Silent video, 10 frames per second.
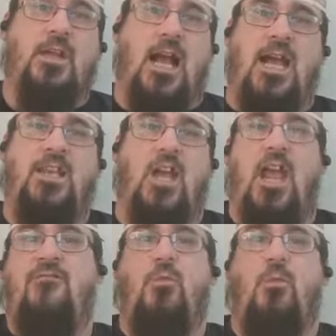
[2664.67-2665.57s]
And
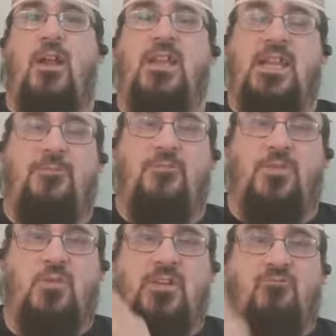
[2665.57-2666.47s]
everyone in
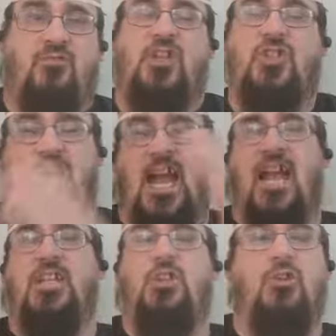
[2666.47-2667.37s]
between Russia
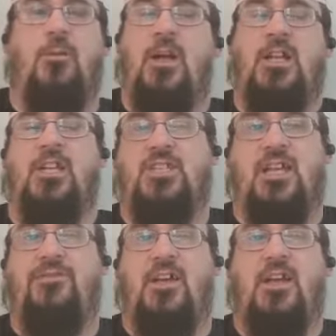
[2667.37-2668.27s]
and Europe are going to
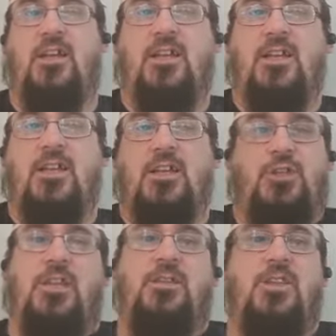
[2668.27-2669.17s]
suffer. You
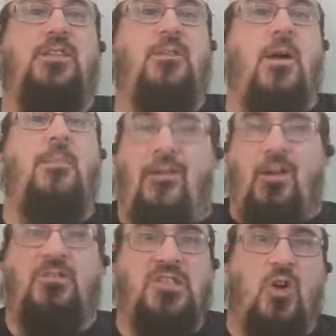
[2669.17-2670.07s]
see,
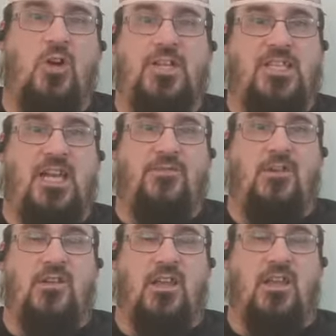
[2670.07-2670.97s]
America is not going to
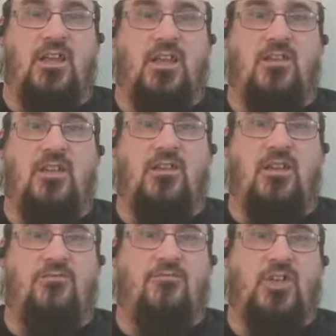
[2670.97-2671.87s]
suffer
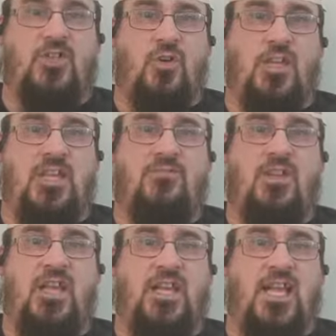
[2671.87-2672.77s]
if Russia
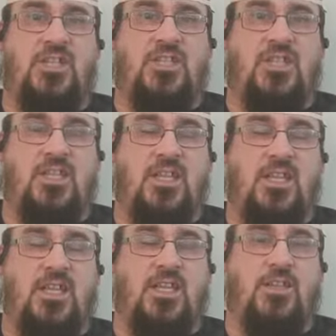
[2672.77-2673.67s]
even engages in,
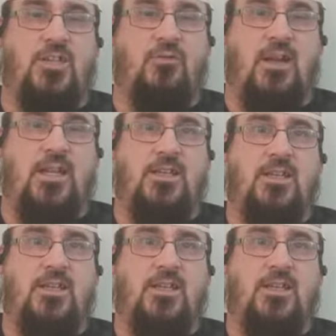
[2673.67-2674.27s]
in the Ukraine.